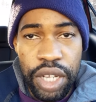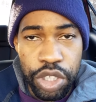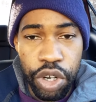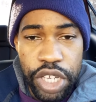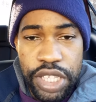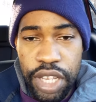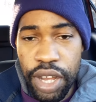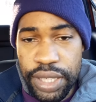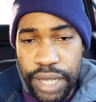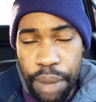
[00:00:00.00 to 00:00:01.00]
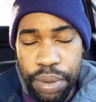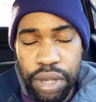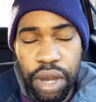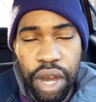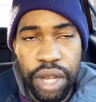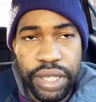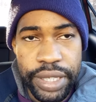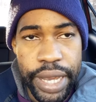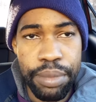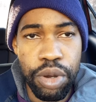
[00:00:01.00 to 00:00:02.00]
Turkey is still on top of the
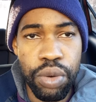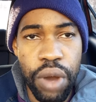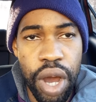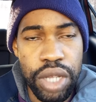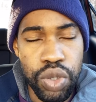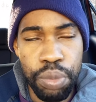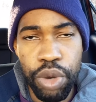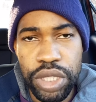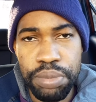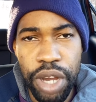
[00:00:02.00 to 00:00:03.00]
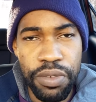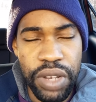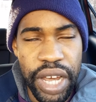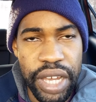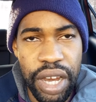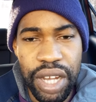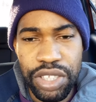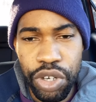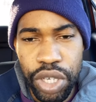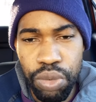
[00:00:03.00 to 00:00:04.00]
table, 2 points above, like
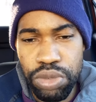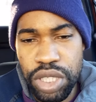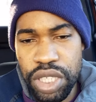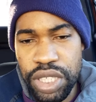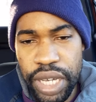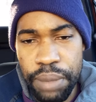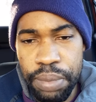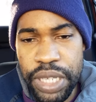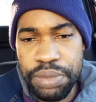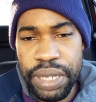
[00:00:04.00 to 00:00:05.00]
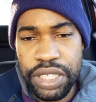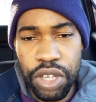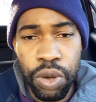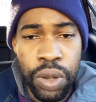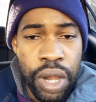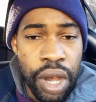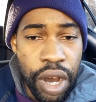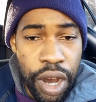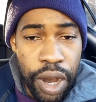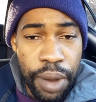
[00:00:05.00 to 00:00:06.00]
Turkey was in the second place, man. So
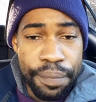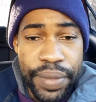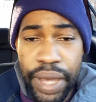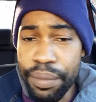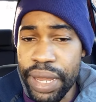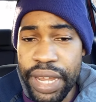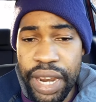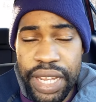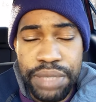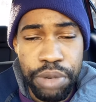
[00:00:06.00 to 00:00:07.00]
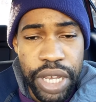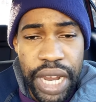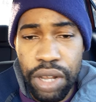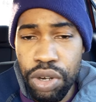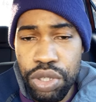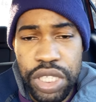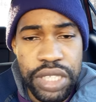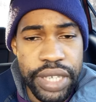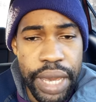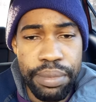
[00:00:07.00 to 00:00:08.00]
yeah, man, Netherlands, bro, you gotta close
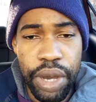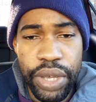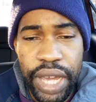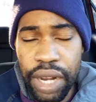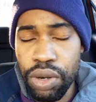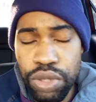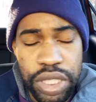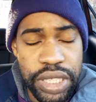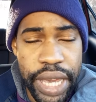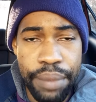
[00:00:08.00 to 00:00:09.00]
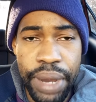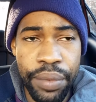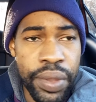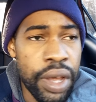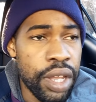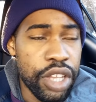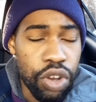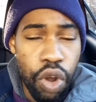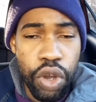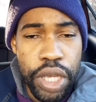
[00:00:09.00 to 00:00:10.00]
this game out. You gotta close this game out. The
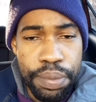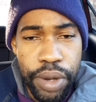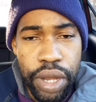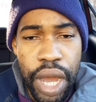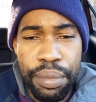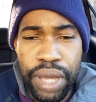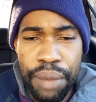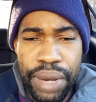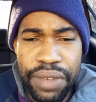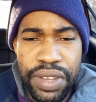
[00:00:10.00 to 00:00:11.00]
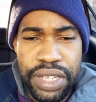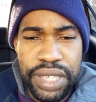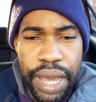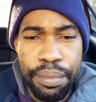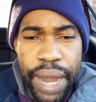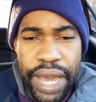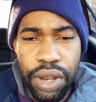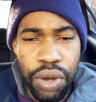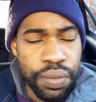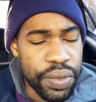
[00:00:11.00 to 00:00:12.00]
goalkeeper, I believe his name is like
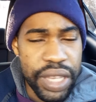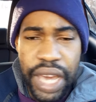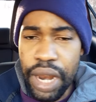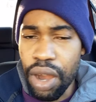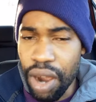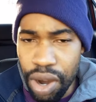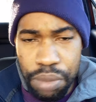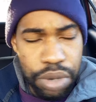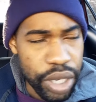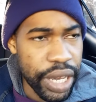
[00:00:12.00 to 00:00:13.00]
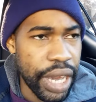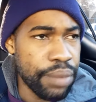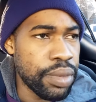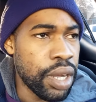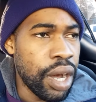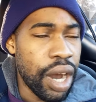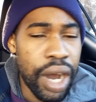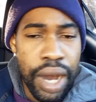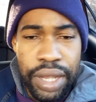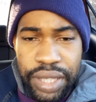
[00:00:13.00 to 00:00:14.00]
Bailo. He had a horrible game.
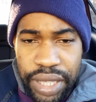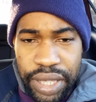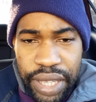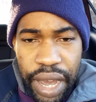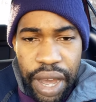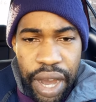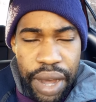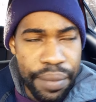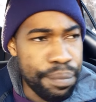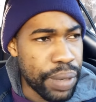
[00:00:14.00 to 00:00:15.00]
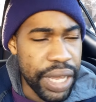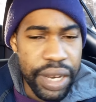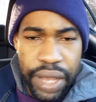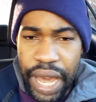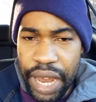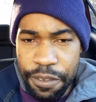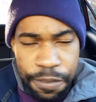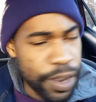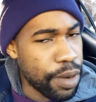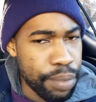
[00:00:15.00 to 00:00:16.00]
Blin had a
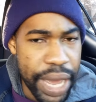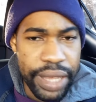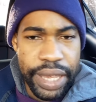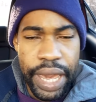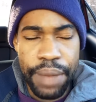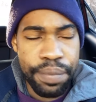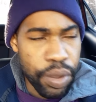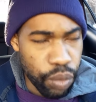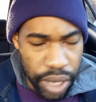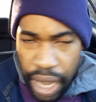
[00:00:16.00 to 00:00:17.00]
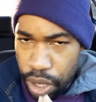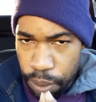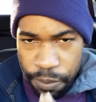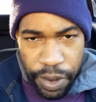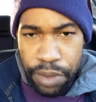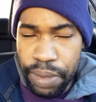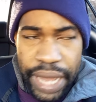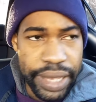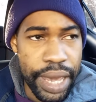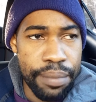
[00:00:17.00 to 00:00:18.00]
very bad game. Wijnaldum, very
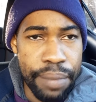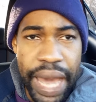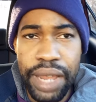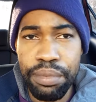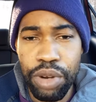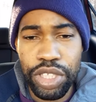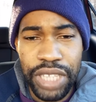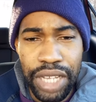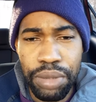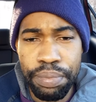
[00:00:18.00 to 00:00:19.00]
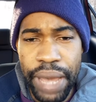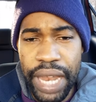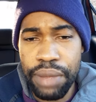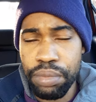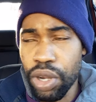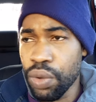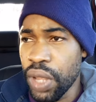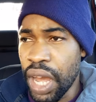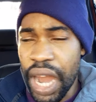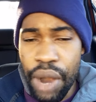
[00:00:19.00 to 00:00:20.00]
bad game. Malin, bro. Shout out to Malin, bro.
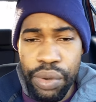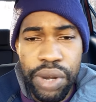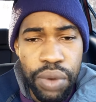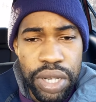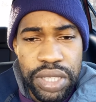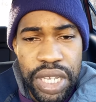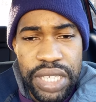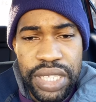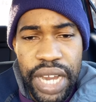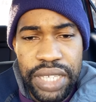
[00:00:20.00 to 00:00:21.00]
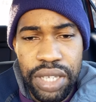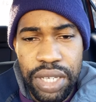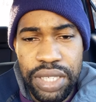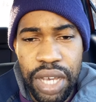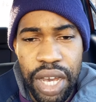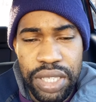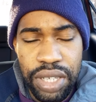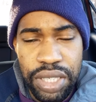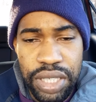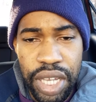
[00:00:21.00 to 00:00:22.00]
I really want to see this guy
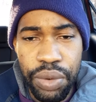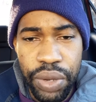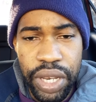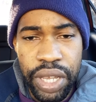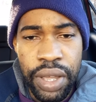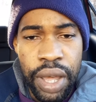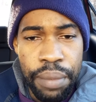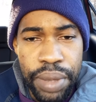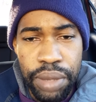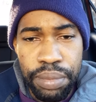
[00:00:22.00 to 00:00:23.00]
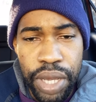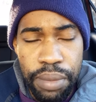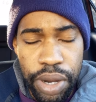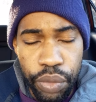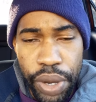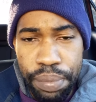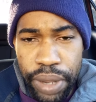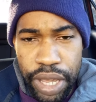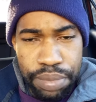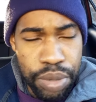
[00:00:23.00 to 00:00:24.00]
succeed, really. Become a great
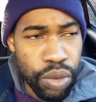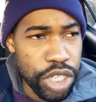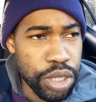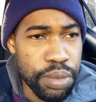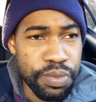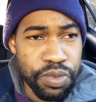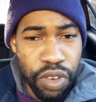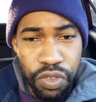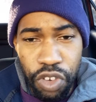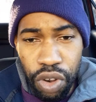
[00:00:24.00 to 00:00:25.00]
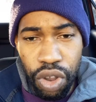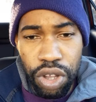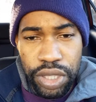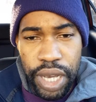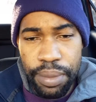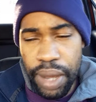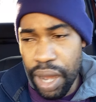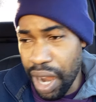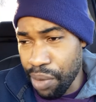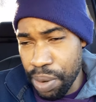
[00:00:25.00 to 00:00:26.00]
player. I've been watching him for a long time.
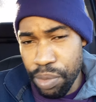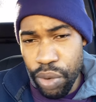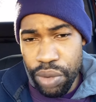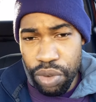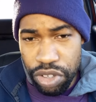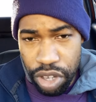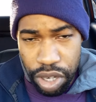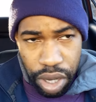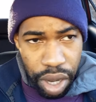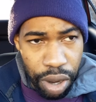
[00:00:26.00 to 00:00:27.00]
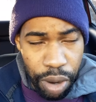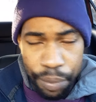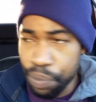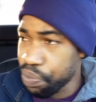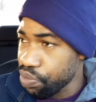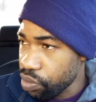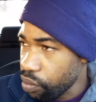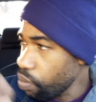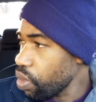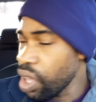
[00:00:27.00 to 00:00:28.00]
I remember when he was on
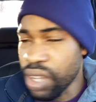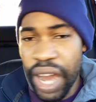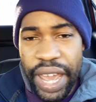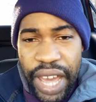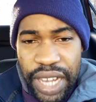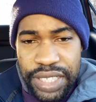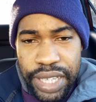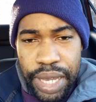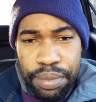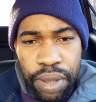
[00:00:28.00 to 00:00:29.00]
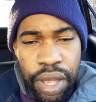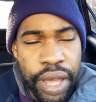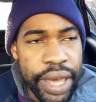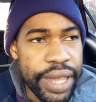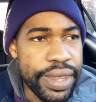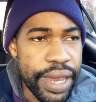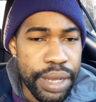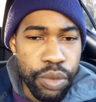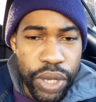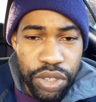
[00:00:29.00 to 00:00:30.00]
the Ajax team. Then
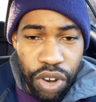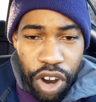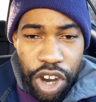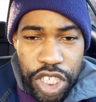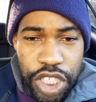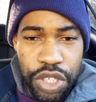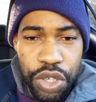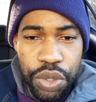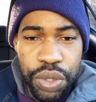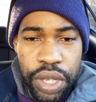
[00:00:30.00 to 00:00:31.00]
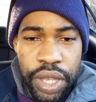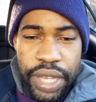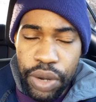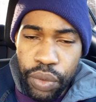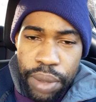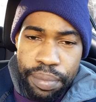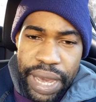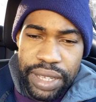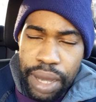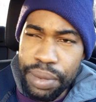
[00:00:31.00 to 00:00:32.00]
he went to Arsenal. Then he went
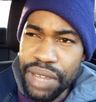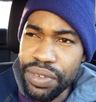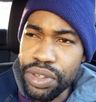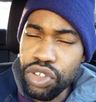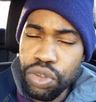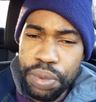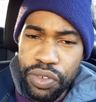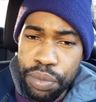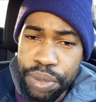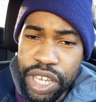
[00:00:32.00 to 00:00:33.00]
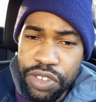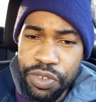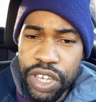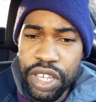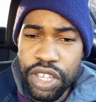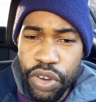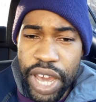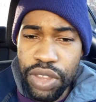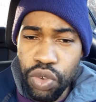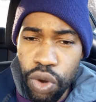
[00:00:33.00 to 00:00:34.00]
back. I believe he used to play for PSV. Now he
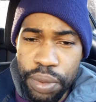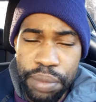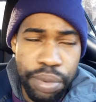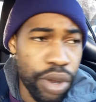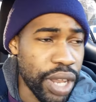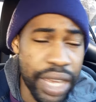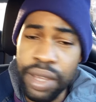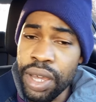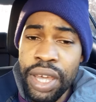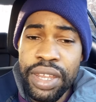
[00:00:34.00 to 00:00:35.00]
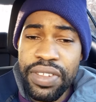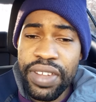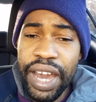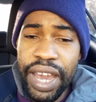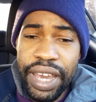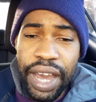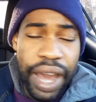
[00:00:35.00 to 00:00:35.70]
had Dortmund, bro. Like, this guy,